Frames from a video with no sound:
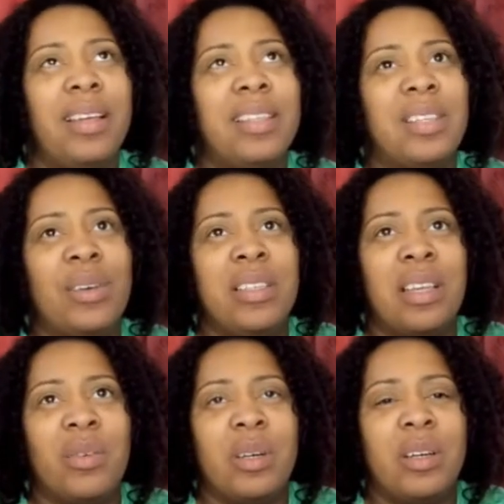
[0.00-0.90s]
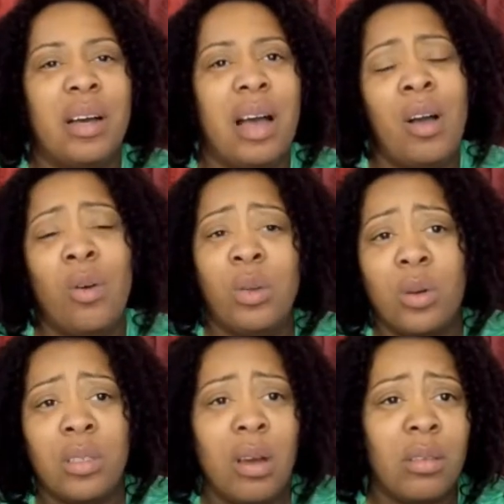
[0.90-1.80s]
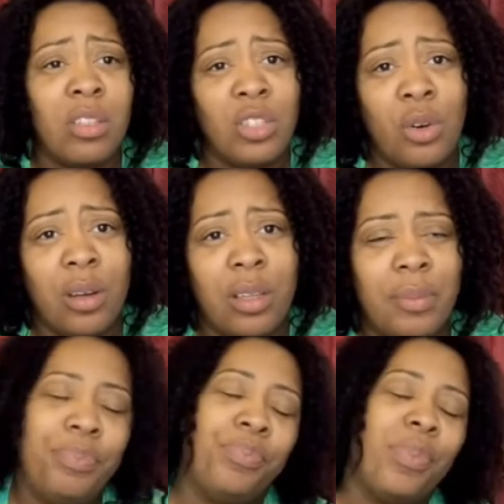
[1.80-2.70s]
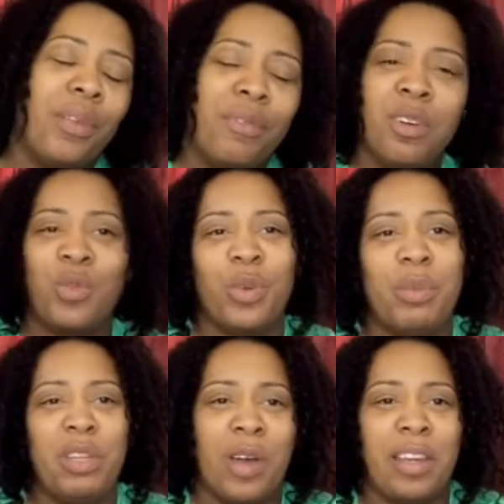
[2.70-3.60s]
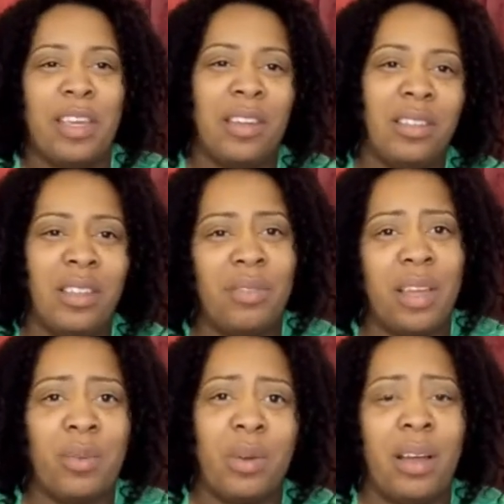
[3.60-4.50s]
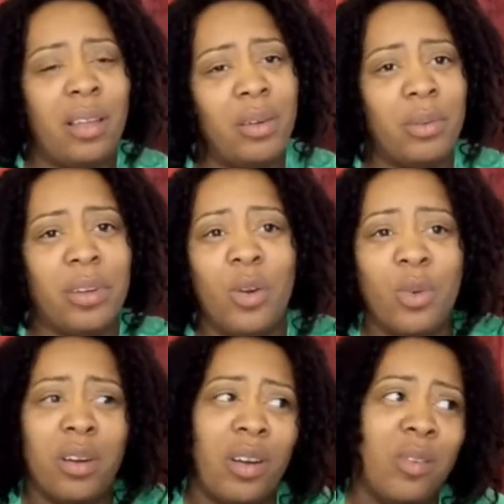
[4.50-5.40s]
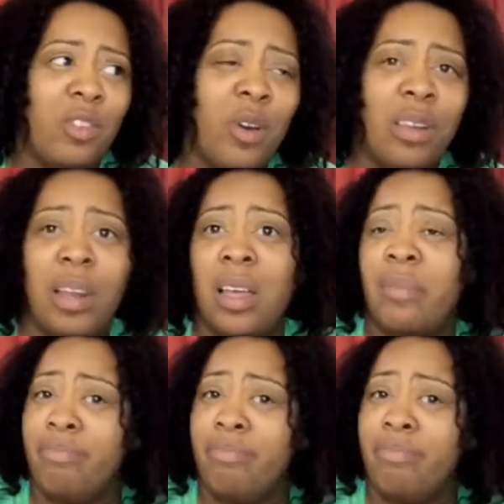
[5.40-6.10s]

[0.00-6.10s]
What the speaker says: So he's like, "Well, I only want to talk to Charlie." First, Remy tried to get a little tough, like, "Well, I ain't going nowhere." And Charlie like,